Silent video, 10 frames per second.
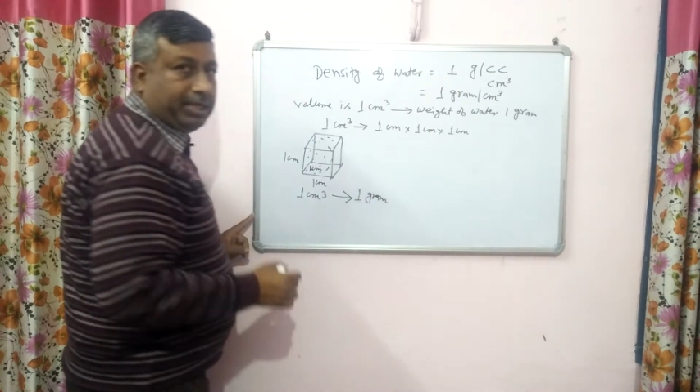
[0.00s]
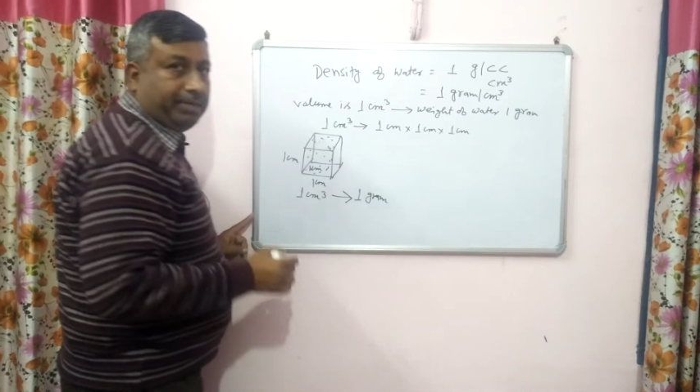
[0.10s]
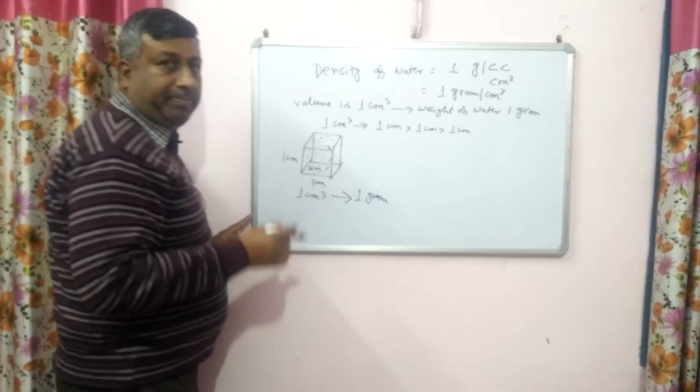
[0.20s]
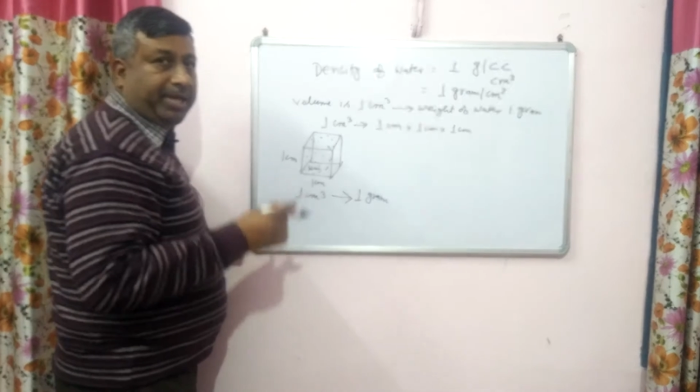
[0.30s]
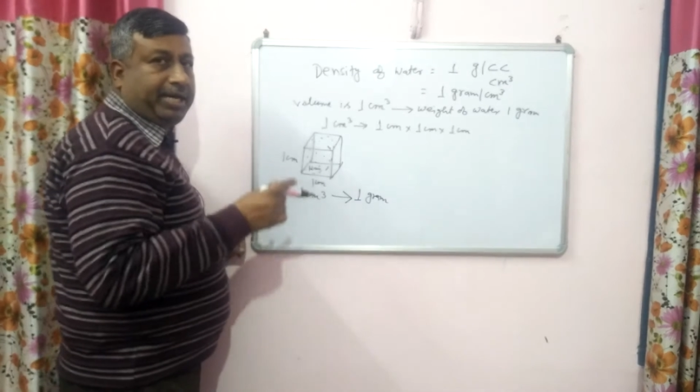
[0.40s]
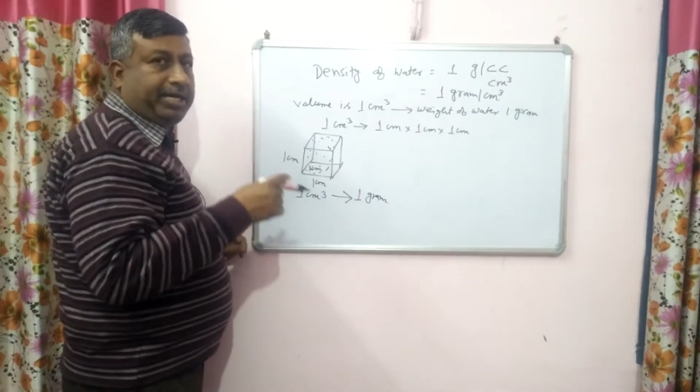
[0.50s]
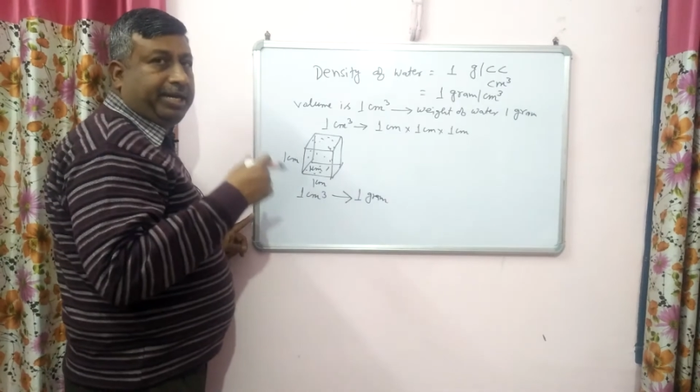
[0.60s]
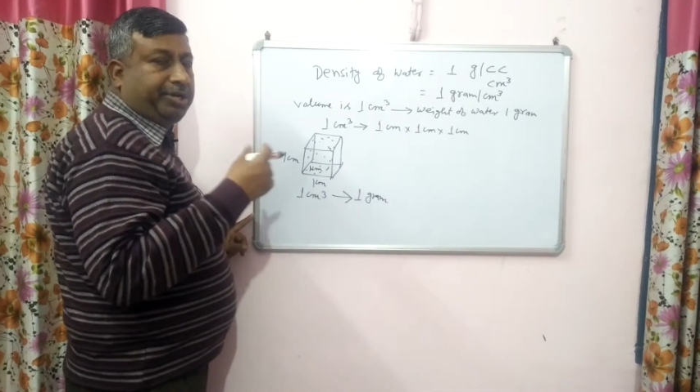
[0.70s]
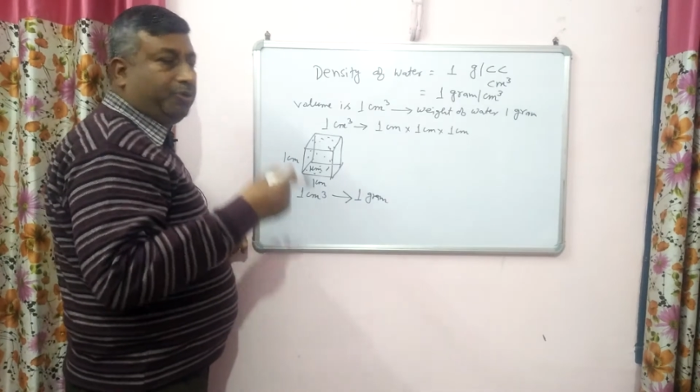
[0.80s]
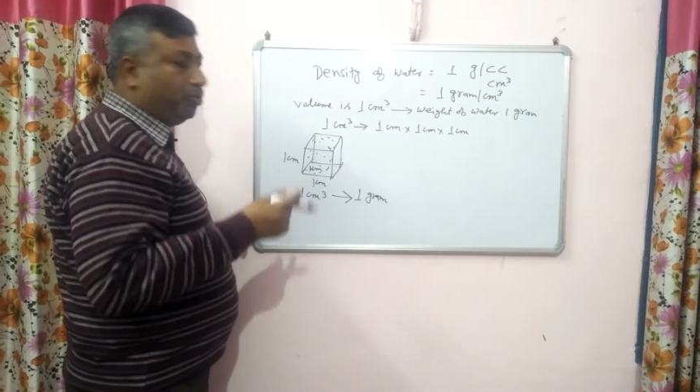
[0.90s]
Make a
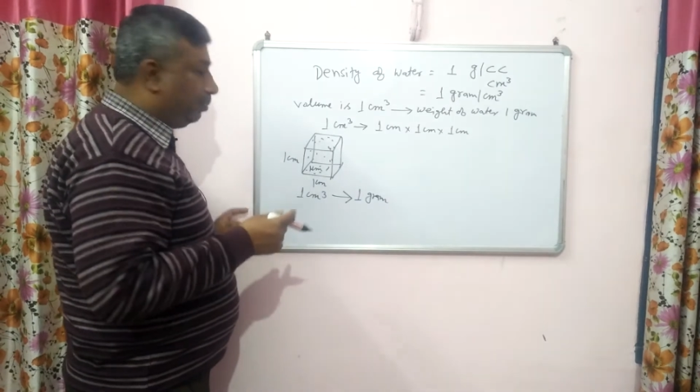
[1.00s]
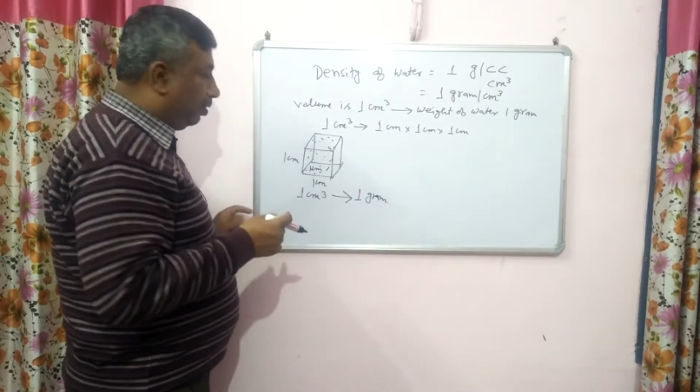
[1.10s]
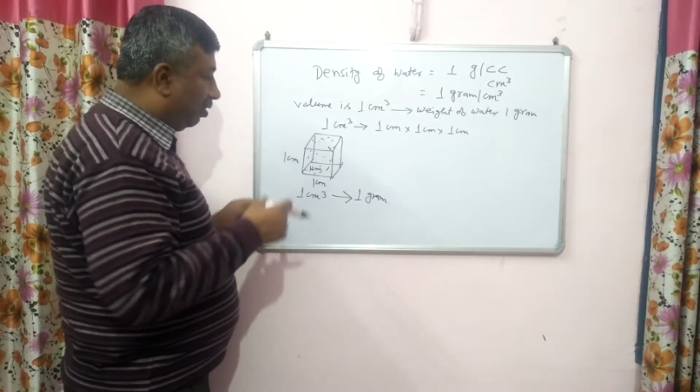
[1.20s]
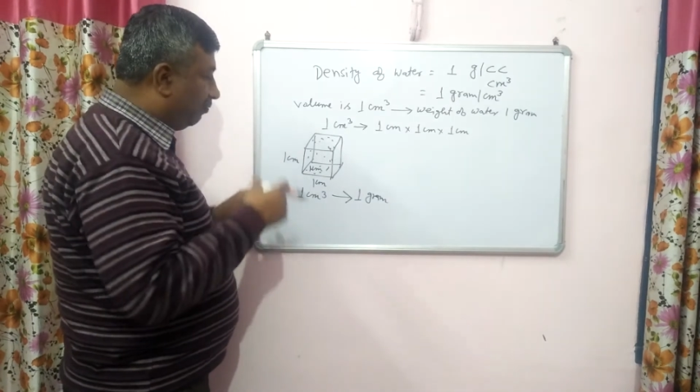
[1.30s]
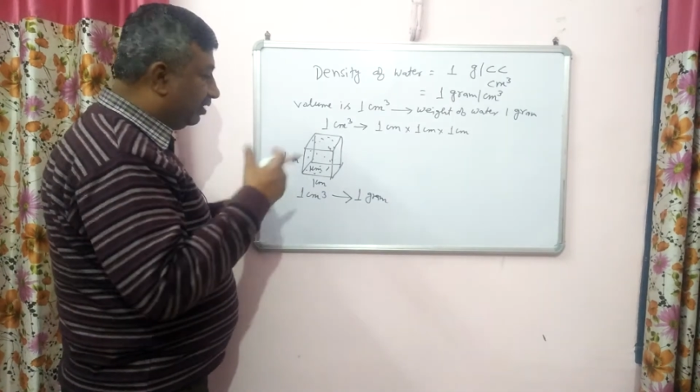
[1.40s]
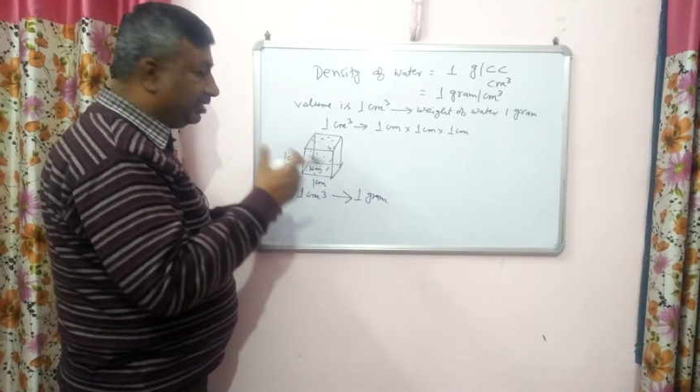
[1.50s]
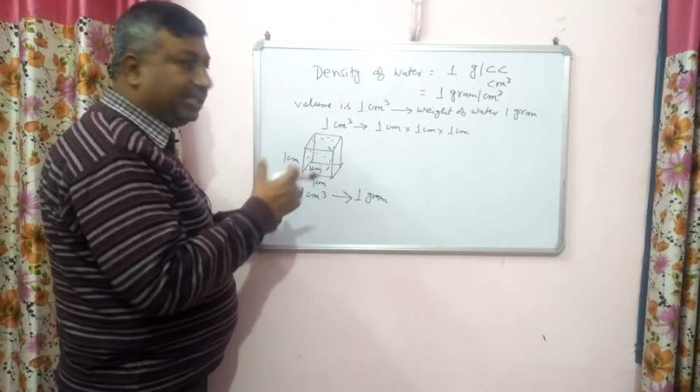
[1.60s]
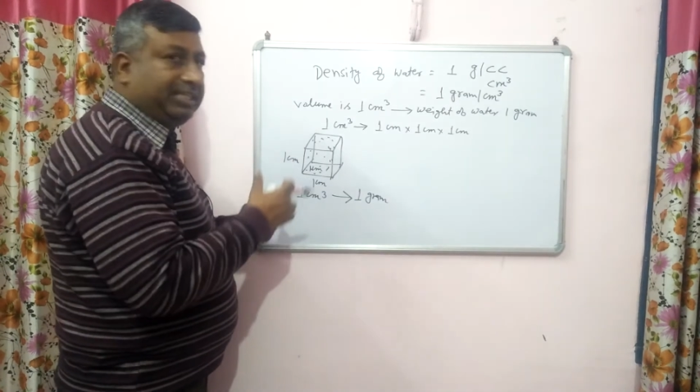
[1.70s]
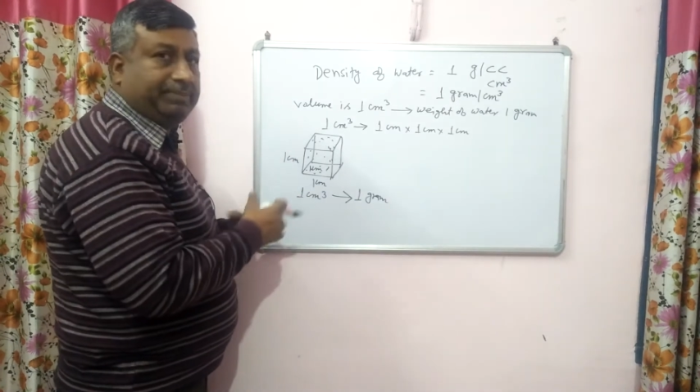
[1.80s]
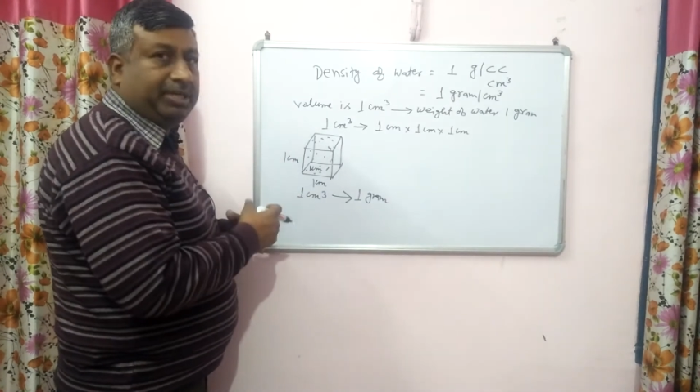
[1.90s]
cube of 1
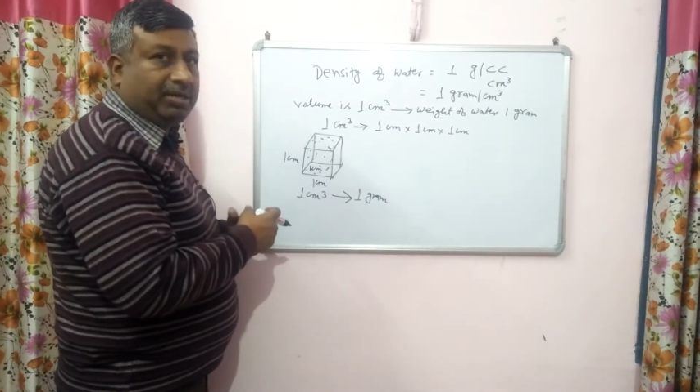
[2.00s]
centimeter